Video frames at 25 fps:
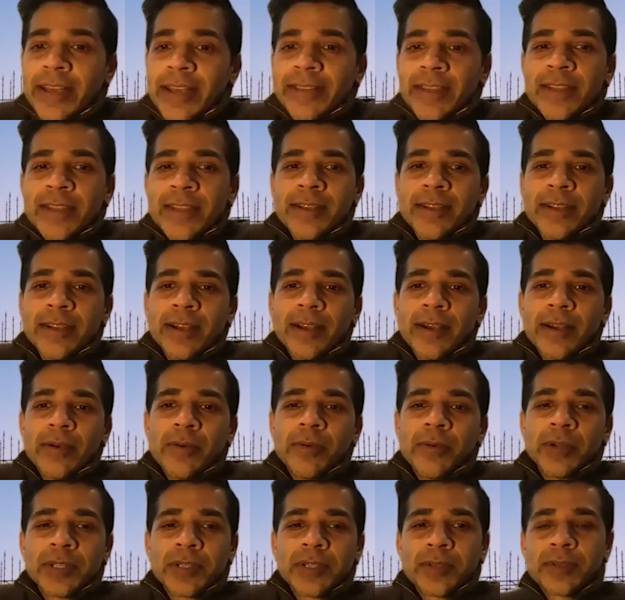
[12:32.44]
think
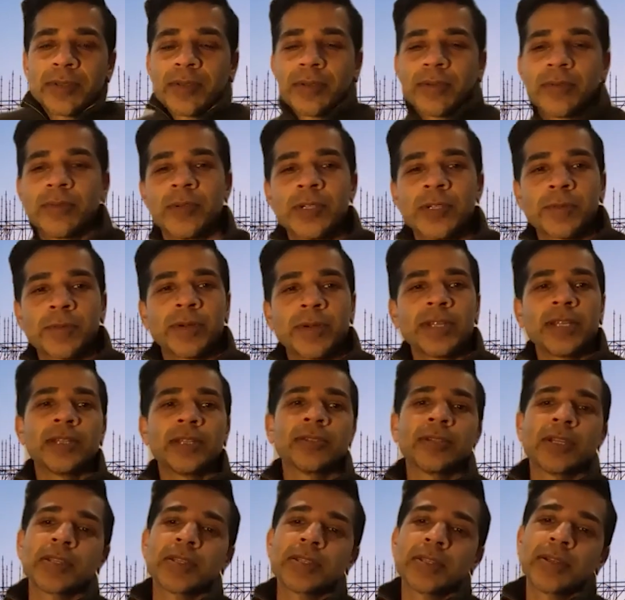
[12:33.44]
what's pretty
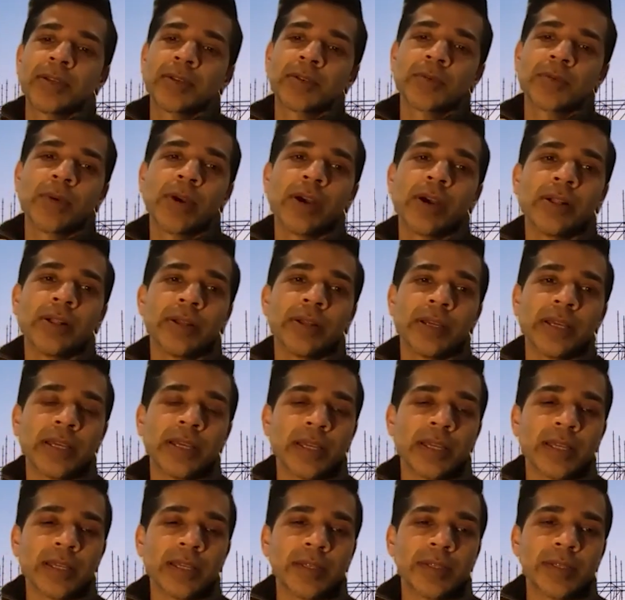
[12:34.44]
interesting as well
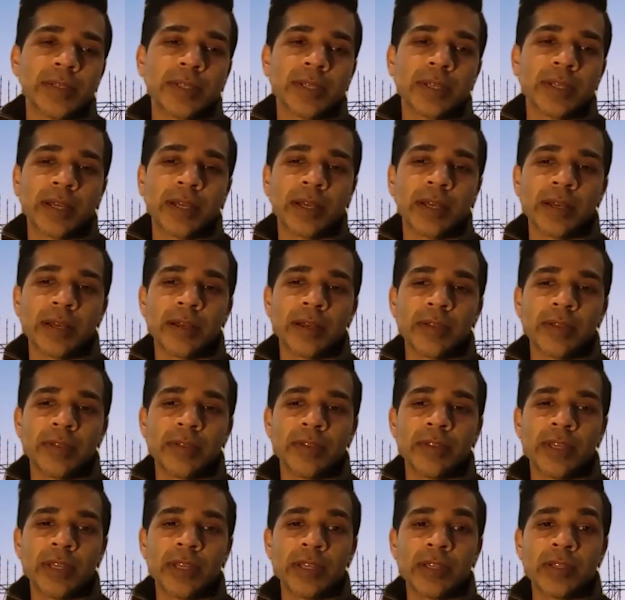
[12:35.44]
is
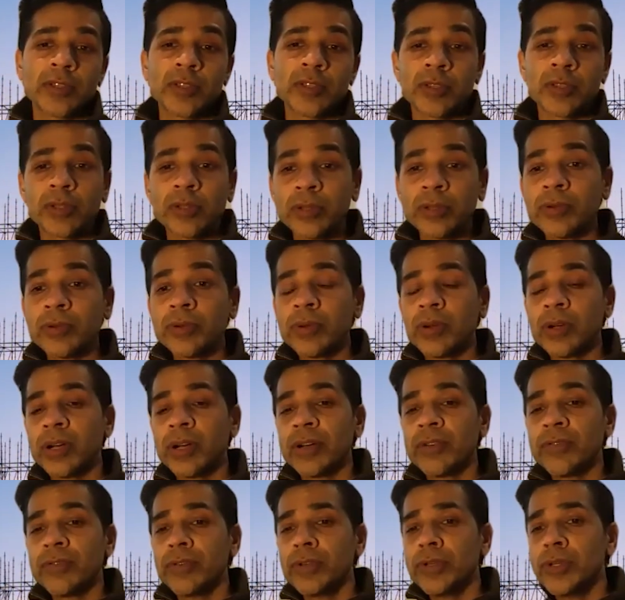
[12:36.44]
the slew
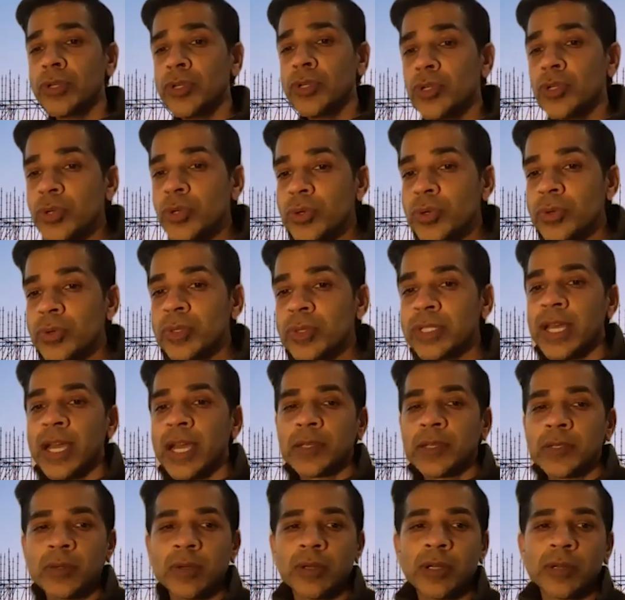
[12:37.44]
of new
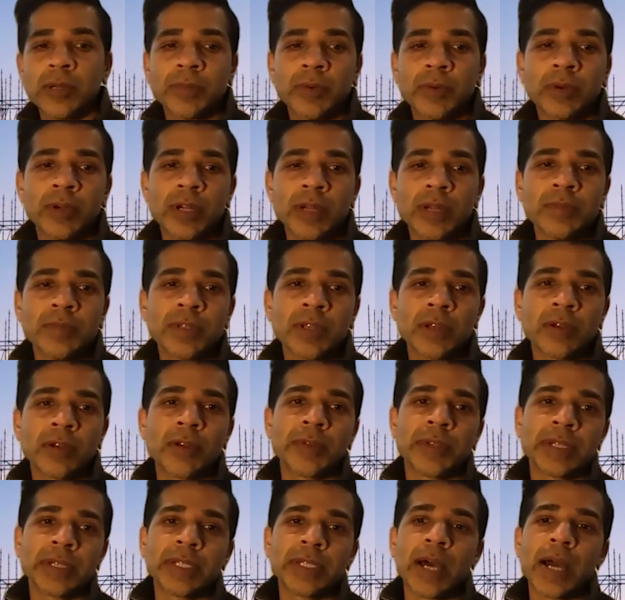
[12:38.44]
tax credit programs that are
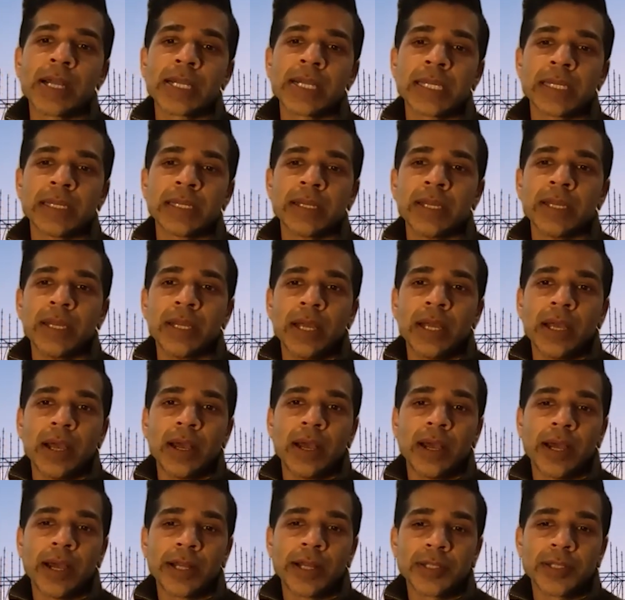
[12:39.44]
on the docket
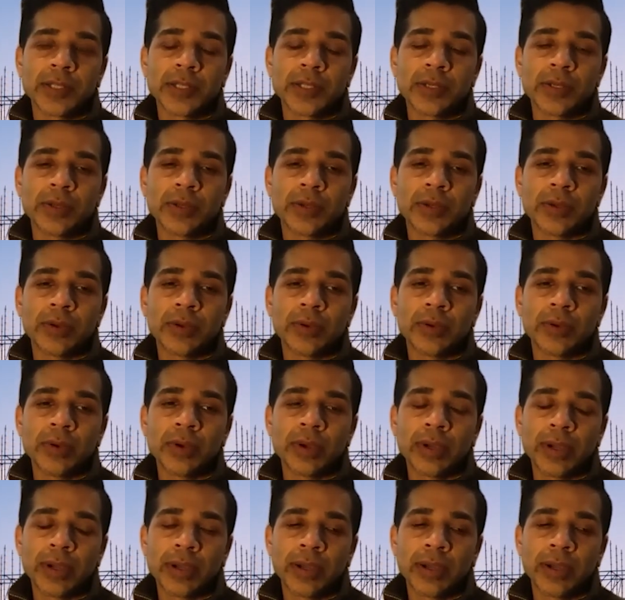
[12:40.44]

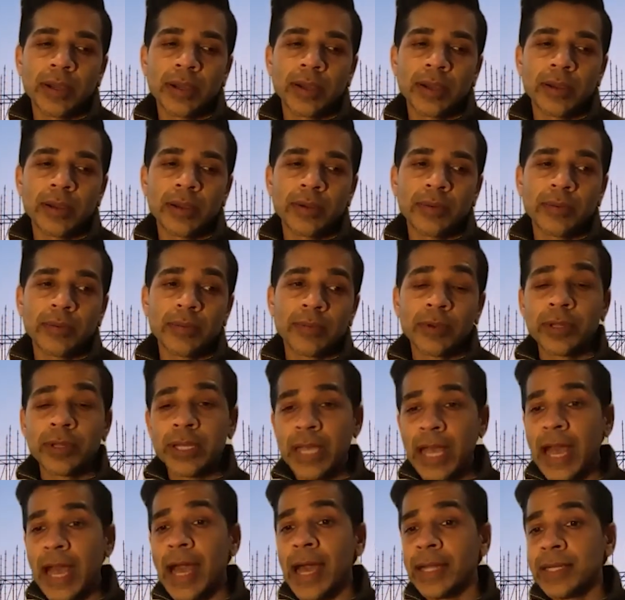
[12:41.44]
to
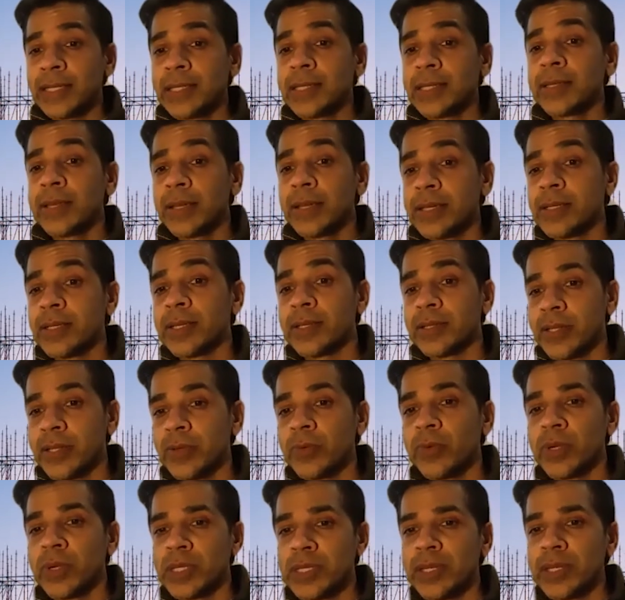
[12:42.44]
really add to the
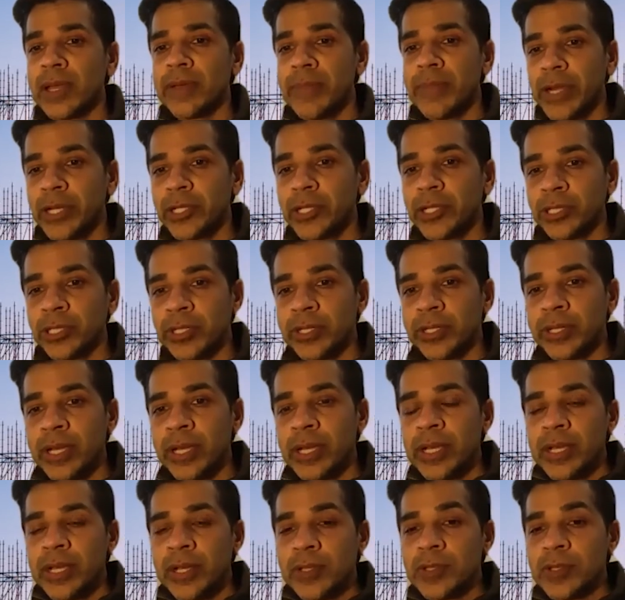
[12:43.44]
existing ones that I mentioned.
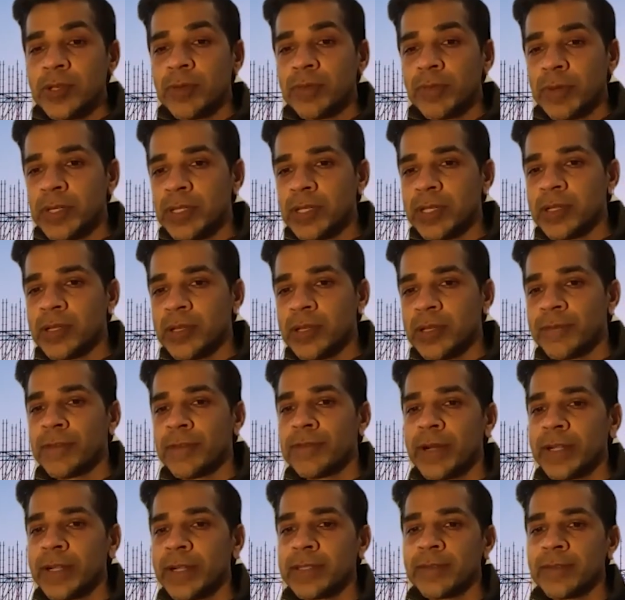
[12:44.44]
So particularly for
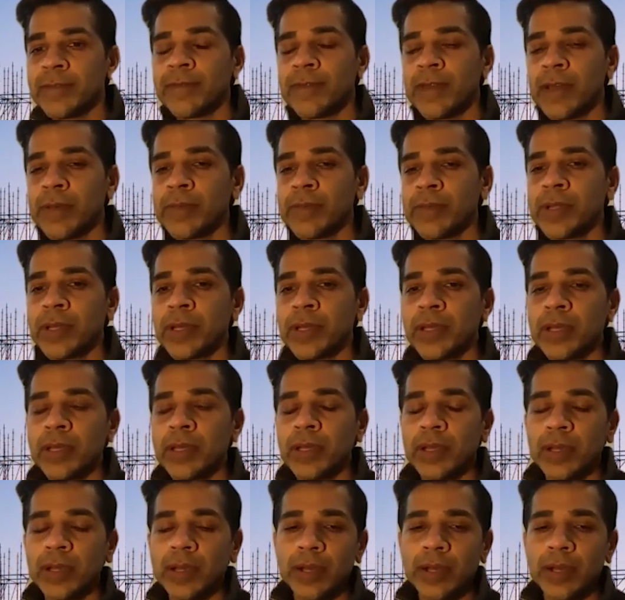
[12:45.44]
multifamily